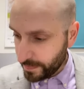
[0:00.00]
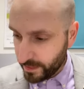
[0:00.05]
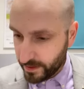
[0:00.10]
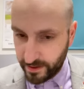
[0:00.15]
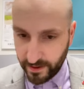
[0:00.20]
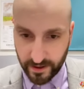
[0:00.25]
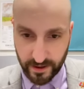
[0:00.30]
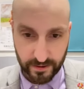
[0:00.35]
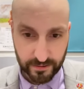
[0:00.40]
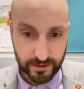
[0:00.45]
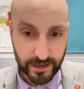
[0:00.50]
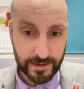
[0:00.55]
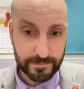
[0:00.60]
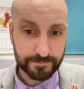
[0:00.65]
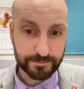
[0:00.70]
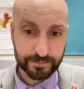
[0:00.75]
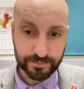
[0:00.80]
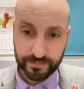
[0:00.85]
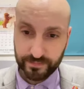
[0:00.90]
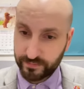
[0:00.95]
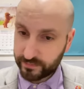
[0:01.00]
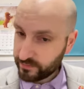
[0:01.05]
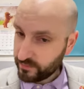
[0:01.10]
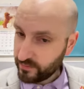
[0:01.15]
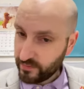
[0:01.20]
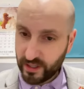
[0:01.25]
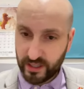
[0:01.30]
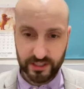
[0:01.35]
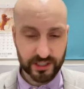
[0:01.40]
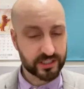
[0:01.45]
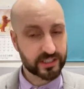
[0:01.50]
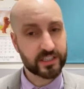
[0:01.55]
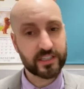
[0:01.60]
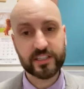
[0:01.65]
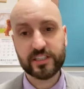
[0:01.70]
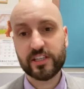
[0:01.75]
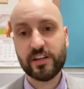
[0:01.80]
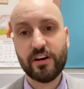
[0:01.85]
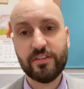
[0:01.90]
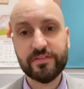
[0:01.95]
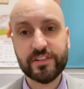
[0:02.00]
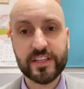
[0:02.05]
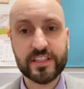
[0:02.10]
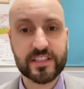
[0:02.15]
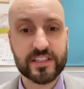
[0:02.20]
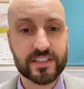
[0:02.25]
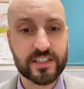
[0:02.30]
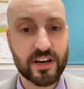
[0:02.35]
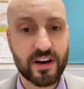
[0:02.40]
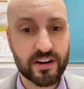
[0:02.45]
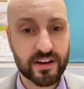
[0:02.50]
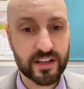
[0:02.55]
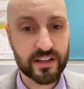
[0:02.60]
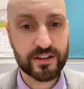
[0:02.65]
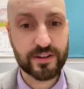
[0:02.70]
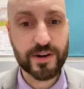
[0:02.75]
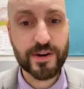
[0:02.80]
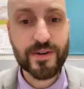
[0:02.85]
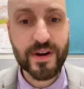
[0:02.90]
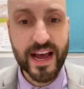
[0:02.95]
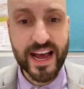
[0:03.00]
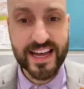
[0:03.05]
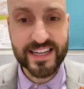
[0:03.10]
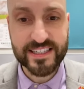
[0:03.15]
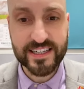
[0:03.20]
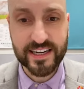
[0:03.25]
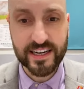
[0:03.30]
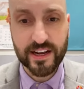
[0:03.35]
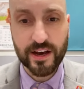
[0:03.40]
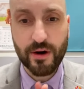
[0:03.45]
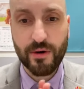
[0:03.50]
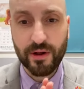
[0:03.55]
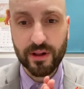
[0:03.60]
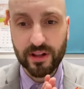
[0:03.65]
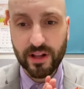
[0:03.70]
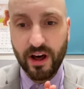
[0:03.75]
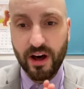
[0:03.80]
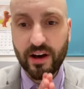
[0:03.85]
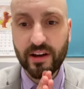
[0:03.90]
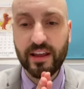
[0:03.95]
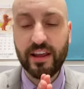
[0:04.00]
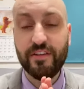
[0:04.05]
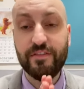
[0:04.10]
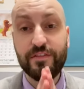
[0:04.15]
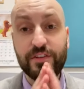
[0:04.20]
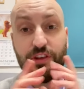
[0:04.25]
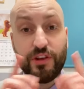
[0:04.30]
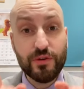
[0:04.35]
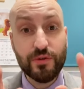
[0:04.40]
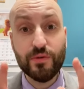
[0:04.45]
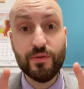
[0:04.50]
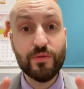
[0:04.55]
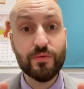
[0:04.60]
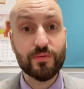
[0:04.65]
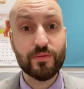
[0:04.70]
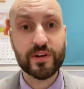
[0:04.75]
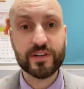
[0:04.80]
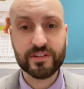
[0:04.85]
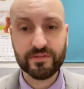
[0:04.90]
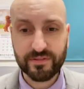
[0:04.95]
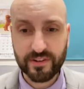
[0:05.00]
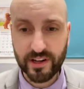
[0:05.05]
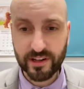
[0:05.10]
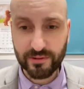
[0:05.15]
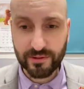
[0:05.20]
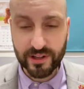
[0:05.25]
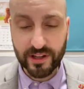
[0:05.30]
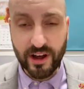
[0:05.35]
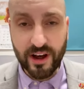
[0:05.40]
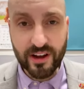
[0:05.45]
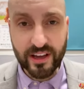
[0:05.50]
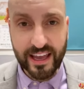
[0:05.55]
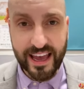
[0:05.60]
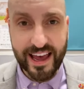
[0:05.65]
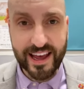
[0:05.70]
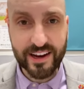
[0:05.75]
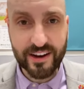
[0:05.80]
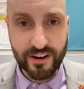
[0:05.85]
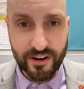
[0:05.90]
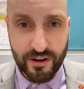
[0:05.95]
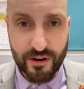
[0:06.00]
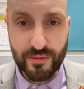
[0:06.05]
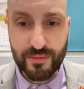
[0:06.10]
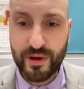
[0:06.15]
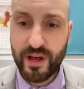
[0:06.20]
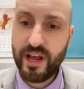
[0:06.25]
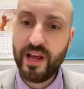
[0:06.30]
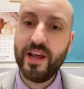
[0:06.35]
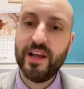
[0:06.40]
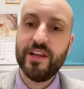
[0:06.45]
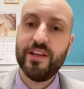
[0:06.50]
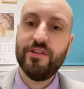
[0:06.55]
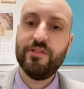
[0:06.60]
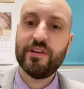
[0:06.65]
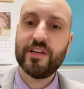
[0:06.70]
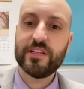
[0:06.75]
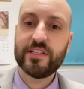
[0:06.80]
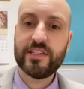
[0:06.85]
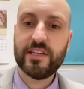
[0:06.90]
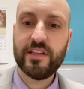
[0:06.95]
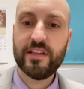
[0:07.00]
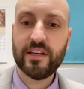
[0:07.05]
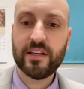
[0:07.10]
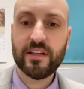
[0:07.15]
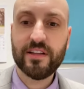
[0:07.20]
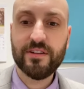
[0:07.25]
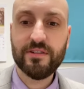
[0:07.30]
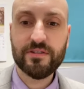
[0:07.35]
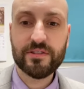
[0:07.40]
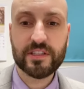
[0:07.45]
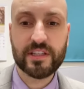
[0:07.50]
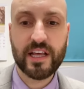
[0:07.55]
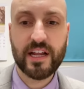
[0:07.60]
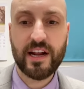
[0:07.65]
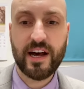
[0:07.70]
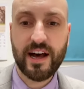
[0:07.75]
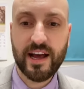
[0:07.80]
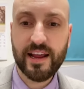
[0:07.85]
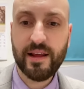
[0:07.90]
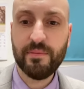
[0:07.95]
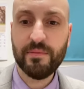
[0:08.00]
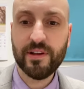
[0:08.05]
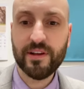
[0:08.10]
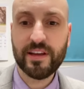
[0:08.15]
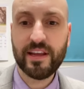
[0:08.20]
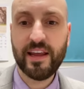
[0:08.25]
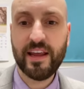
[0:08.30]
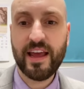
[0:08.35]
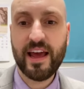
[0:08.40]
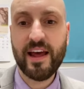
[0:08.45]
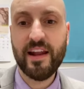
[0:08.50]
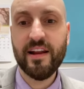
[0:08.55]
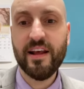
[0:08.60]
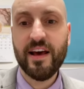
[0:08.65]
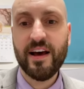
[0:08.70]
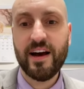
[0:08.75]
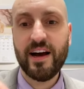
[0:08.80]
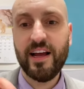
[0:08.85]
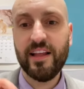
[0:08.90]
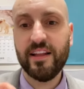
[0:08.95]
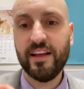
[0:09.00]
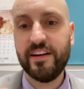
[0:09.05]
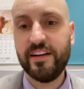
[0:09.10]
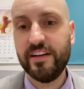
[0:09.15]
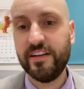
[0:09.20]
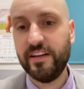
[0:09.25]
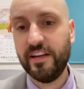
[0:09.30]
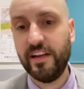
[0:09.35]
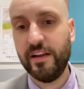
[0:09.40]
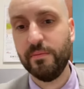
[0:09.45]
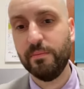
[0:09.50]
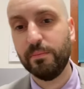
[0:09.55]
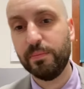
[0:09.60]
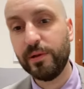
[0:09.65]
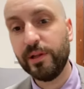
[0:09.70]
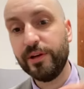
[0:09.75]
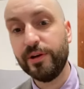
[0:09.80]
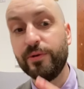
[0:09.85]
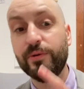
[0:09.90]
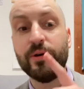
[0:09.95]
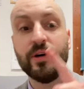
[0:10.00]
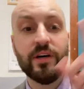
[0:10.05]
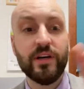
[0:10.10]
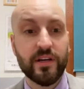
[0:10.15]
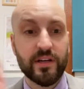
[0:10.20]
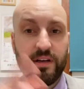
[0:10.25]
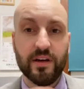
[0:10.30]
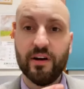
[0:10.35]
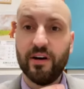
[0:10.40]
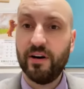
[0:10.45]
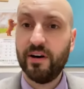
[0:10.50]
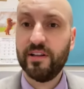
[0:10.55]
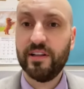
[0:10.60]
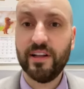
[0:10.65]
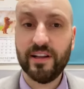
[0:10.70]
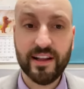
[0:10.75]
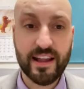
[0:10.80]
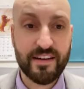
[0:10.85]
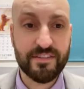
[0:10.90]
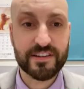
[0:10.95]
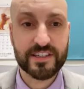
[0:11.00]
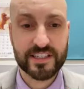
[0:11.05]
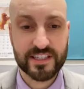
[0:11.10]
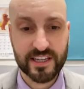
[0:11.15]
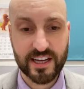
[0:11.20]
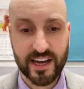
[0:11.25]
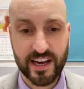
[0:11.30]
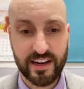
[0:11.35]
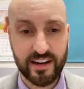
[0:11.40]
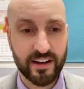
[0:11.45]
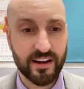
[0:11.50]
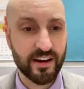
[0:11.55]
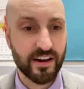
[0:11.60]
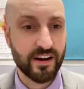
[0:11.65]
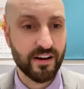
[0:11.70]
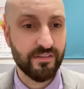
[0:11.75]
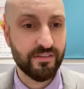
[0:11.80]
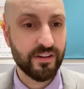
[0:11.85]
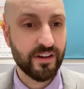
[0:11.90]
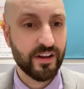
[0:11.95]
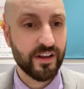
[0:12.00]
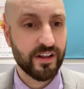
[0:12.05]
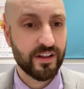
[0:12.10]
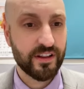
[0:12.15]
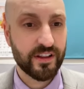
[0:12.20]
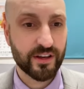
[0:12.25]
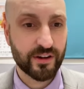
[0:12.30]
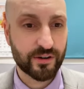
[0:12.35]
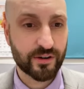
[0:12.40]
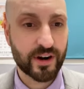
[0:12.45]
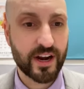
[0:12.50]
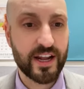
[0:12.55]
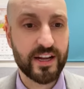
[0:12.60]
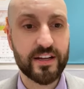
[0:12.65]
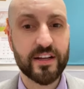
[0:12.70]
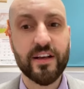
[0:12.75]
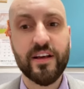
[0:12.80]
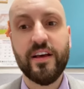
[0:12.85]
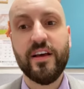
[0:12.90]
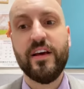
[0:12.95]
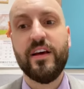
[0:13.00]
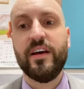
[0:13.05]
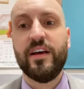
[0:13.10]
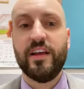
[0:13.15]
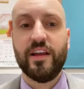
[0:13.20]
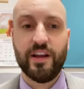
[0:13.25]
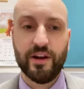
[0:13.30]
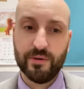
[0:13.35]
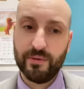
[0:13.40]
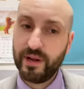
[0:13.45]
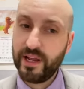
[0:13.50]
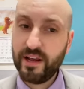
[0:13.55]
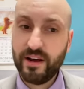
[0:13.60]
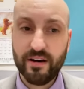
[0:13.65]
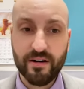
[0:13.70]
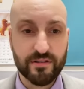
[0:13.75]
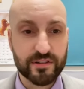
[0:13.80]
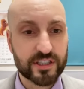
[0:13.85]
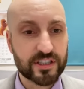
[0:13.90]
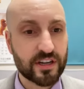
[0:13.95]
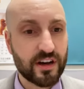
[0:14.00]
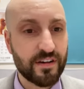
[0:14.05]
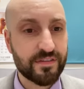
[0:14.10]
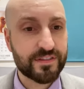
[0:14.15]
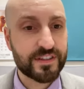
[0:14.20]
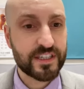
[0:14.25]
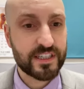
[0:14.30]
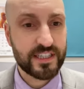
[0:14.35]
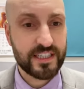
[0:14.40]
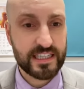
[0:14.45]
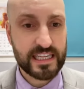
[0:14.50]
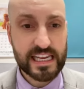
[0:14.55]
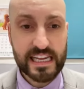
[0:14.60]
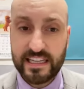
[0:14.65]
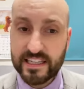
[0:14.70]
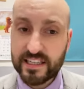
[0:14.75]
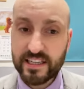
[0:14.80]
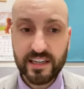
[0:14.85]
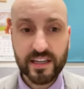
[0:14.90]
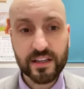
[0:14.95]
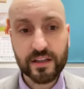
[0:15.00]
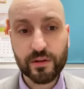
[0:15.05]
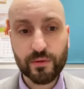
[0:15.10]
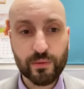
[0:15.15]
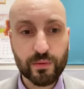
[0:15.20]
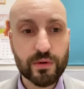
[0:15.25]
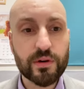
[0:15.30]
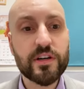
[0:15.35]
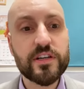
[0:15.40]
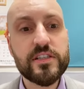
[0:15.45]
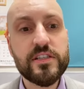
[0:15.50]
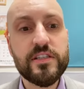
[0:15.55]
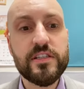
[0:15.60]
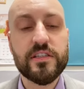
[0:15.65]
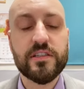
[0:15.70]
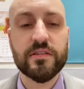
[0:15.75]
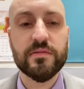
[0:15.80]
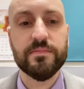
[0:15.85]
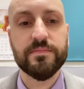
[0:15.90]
All right. I'm just going to solve this and talk it through as I go along. If you want to follow along at home, you can see the clues that I am looking at highlighted in blue on the left side of the grid. Here we go. Soft seat in the woods.